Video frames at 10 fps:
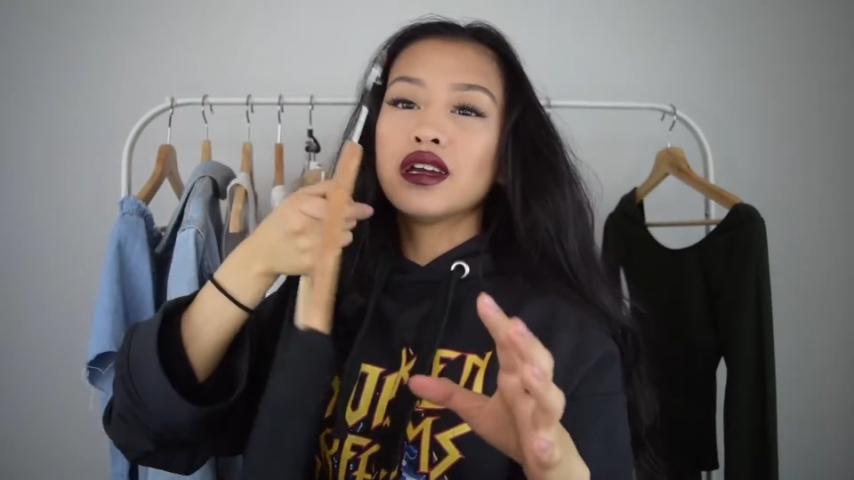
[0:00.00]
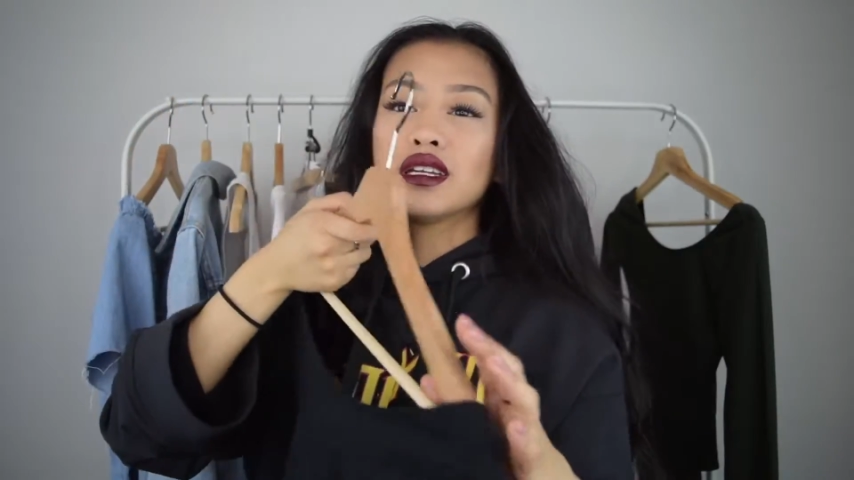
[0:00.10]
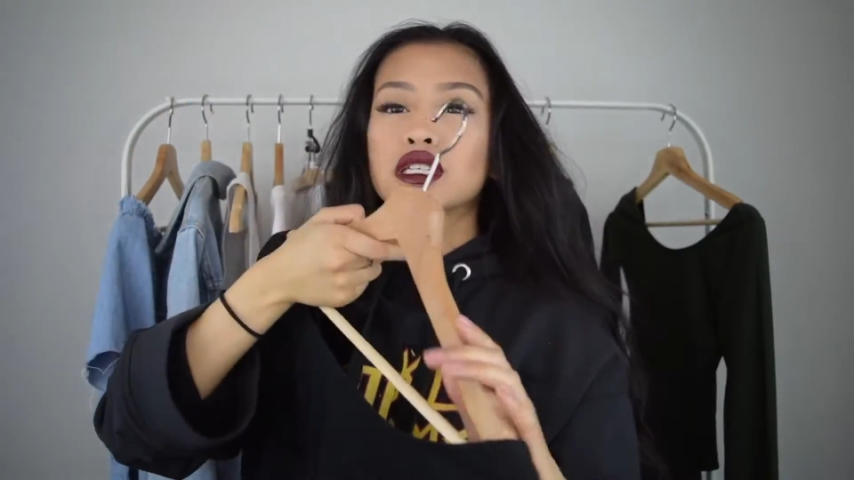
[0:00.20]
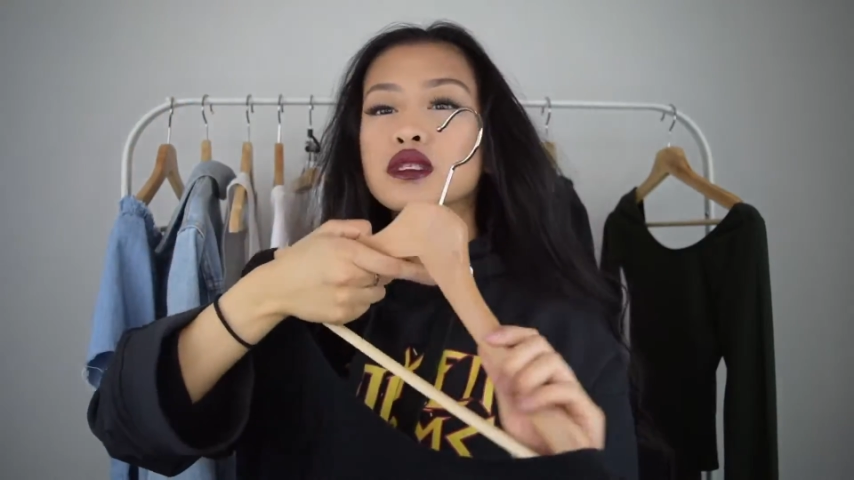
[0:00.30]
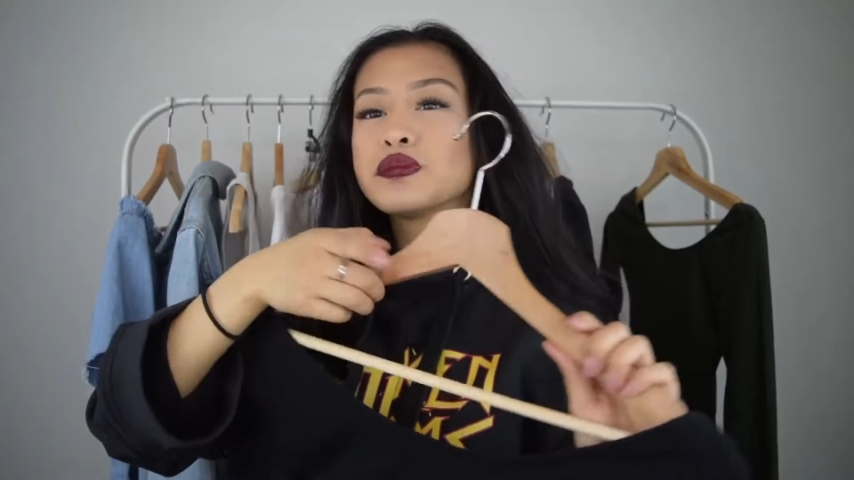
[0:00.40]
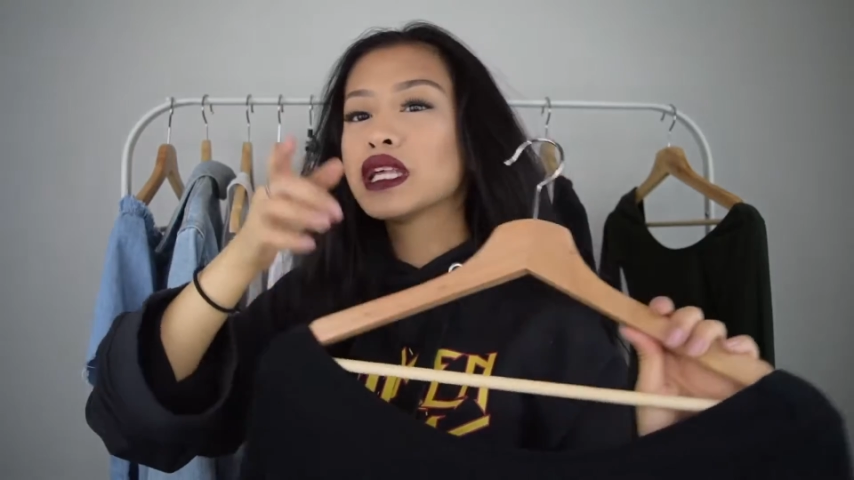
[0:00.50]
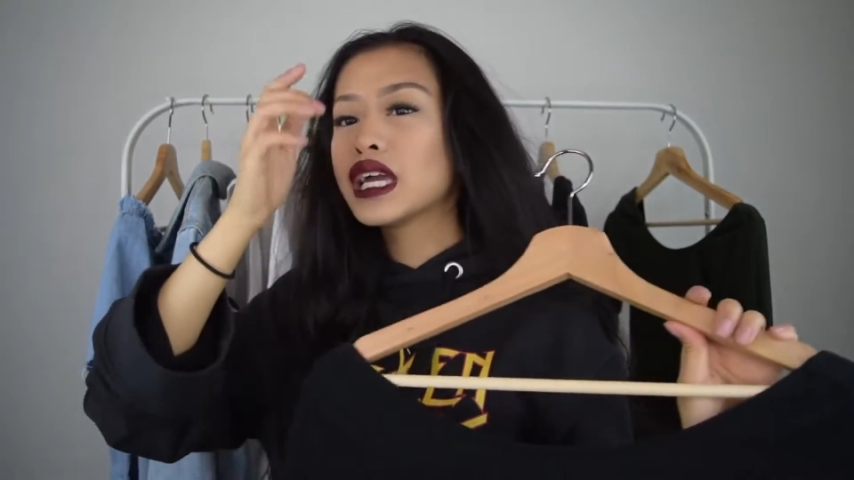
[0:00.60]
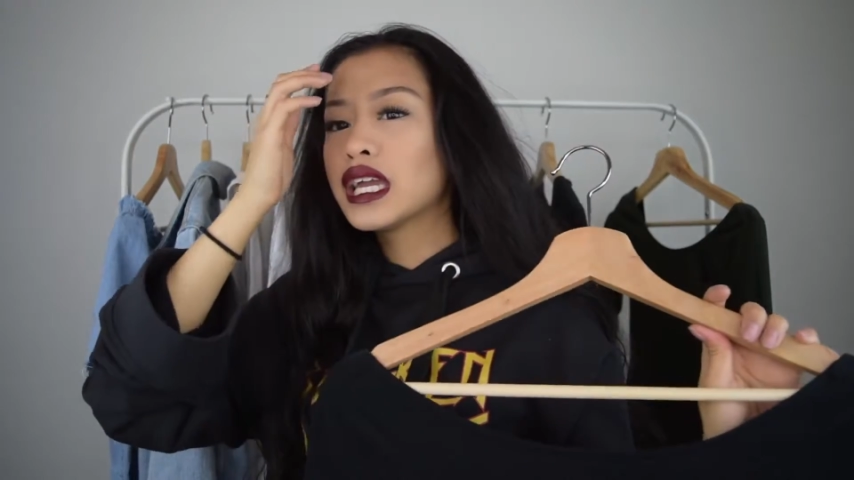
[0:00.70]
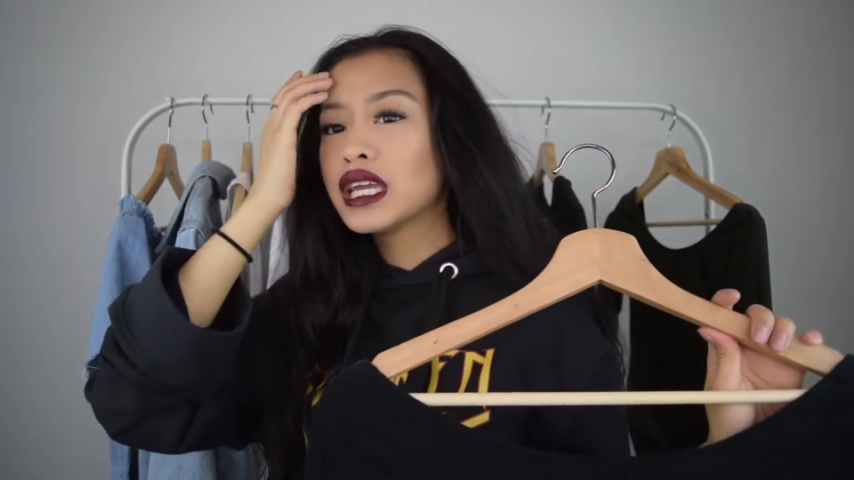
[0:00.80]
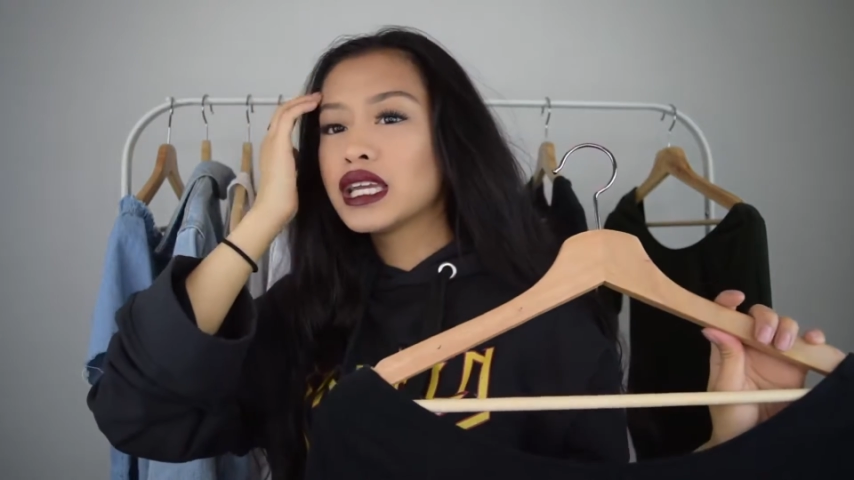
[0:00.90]
And it's
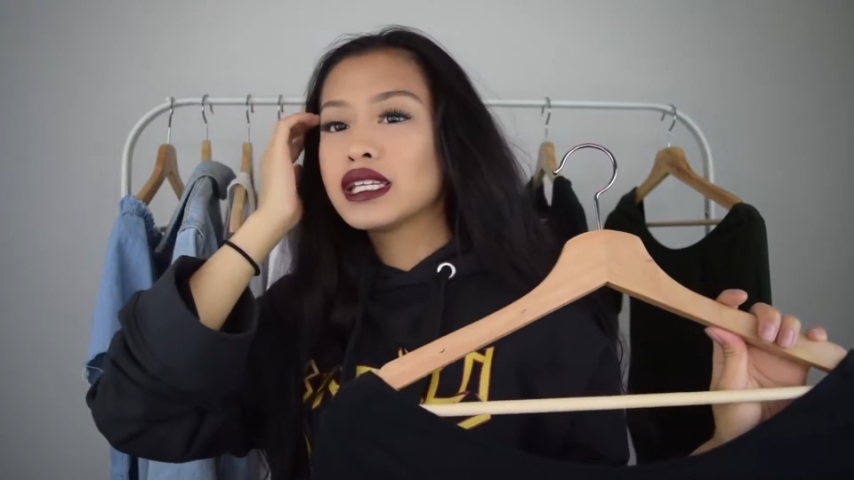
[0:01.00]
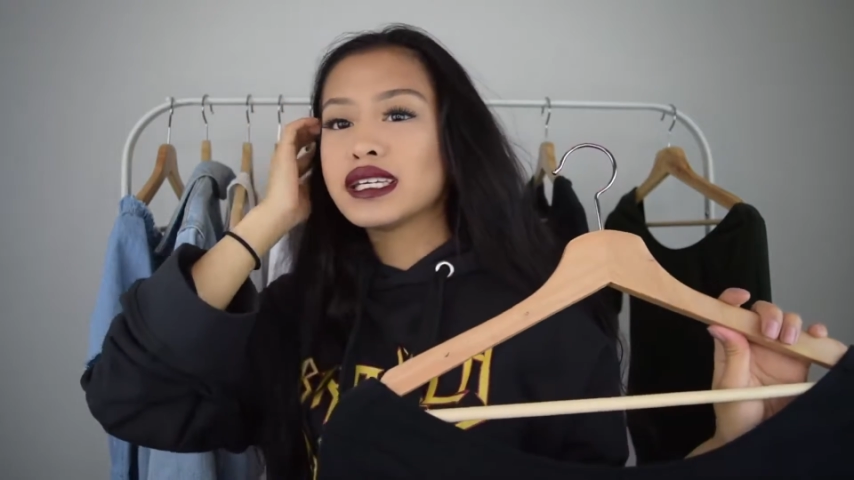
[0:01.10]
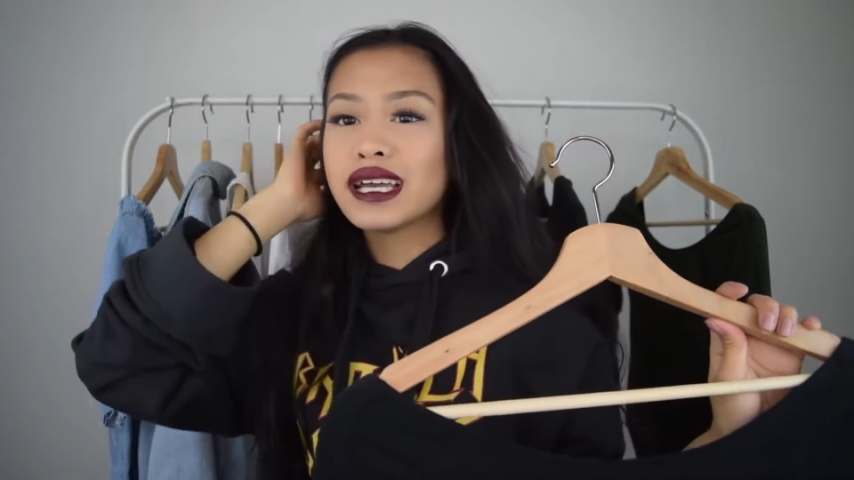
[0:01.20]
plain.